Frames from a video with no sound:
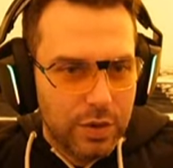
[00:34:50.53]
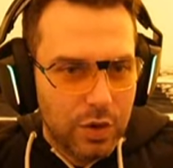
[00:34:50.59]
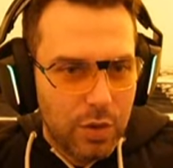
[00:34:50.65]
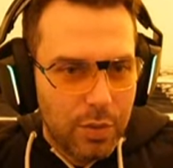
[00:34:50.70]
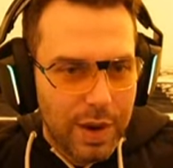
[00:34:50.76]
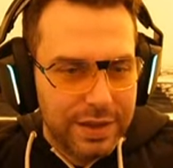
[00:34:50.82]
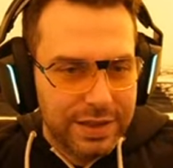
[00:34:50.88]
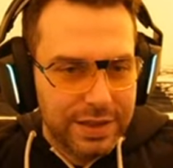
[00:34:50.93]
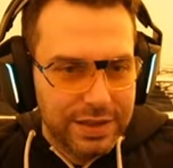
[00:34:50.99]

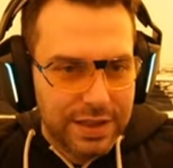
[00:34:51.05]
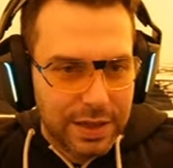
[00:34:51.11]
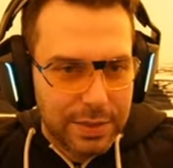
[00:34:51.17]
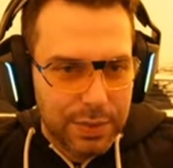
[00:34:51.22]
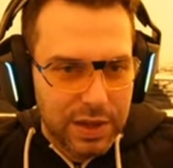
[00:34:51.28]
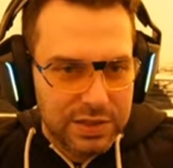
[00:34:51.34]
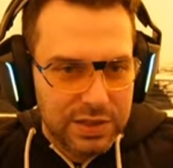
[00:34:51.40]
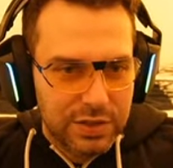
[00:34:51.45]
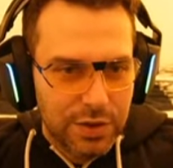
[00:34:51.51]
commander attack
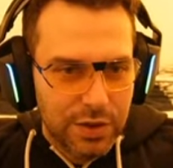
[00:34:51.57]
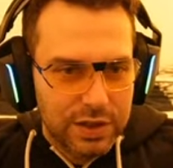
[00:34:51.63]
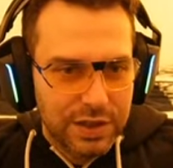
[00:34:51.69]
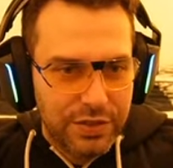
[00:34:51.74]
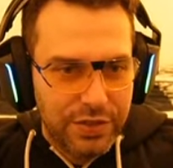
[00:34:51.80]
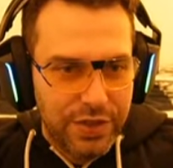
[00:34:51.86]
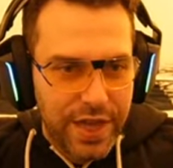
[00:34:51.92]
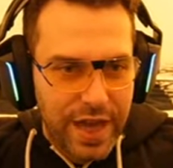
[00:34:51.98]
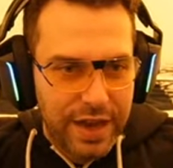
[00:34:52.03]
plus 30,
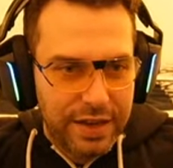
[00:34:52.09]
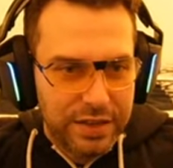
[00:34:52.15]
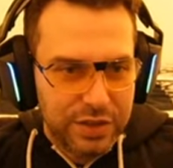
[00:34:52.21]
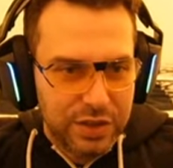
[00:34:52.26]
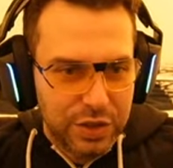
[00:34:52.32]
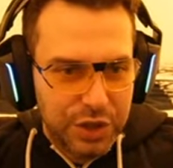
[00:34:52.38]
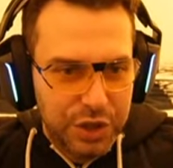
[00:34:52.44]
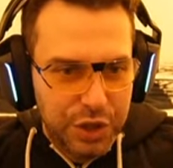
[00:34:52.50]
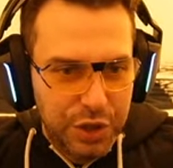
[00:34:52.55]
that is a
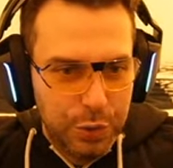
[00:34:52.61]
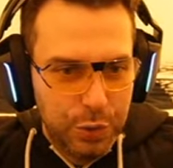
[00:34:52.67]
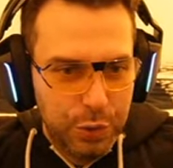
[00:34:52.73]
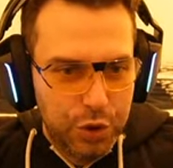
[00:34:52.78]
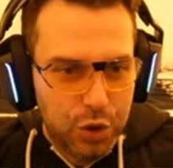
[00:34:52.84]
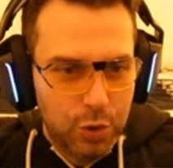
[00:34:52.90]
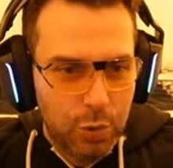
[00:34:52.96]
huge